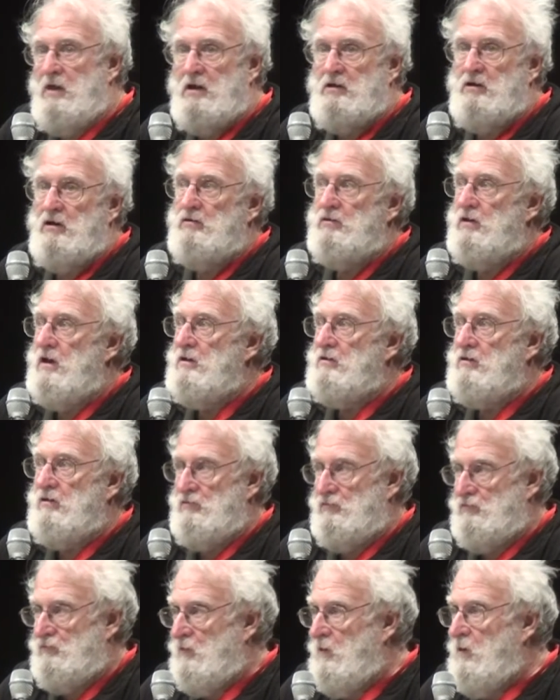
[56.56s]
that could then
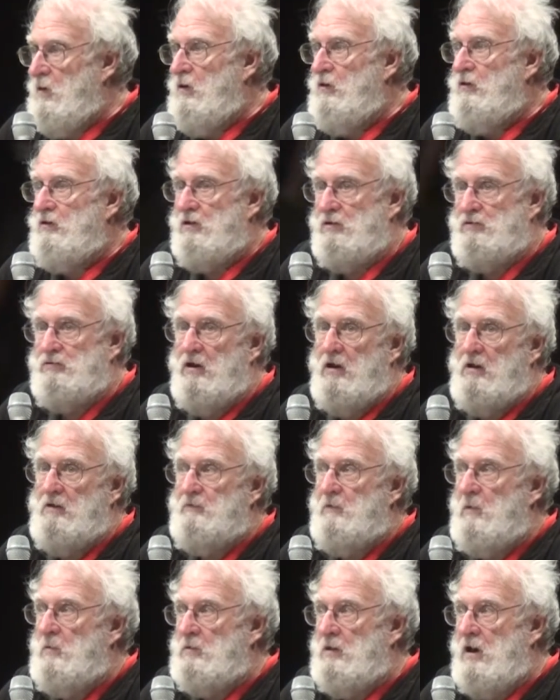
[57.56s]
control the
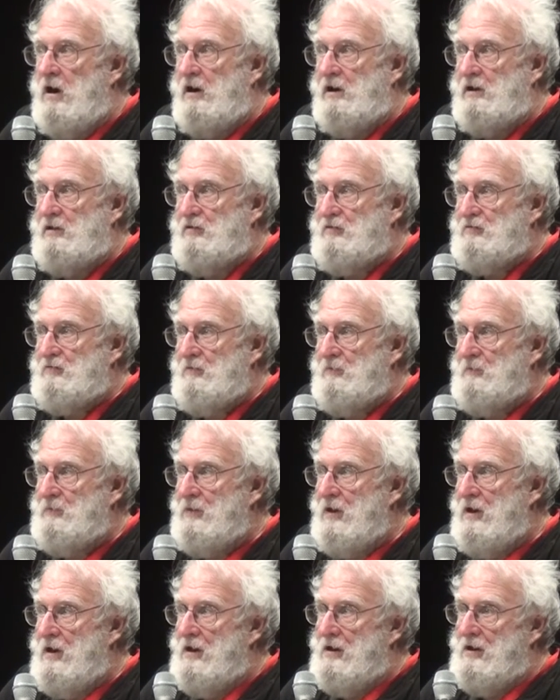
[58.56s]
telephone lines.
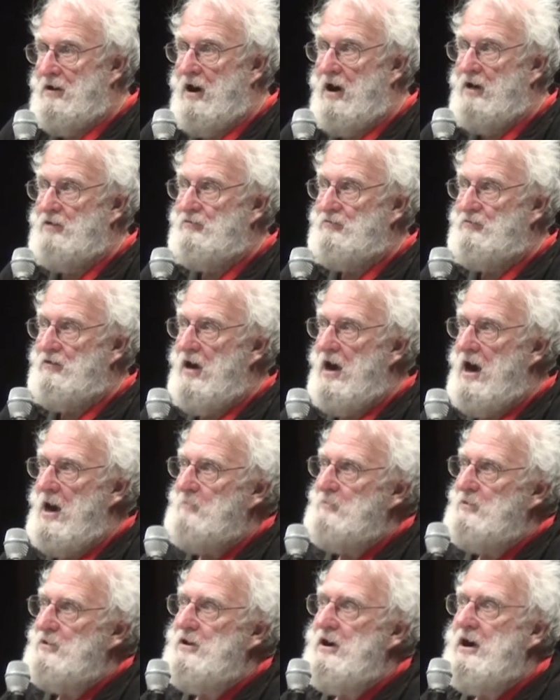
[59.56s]
I just
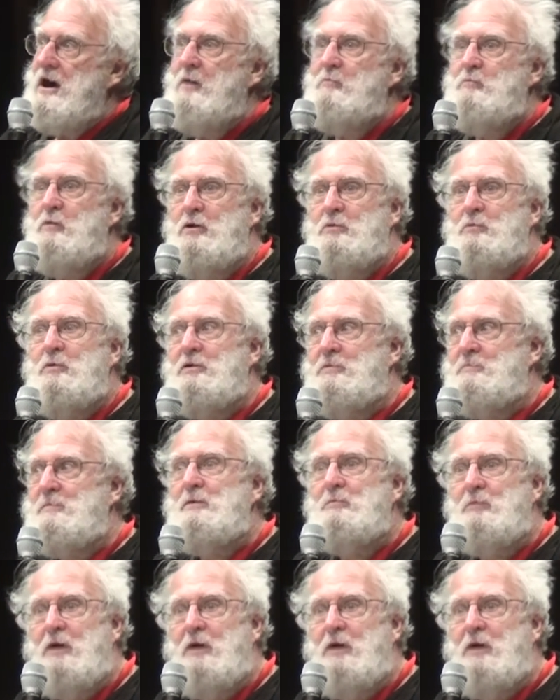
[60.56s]
happened to have one with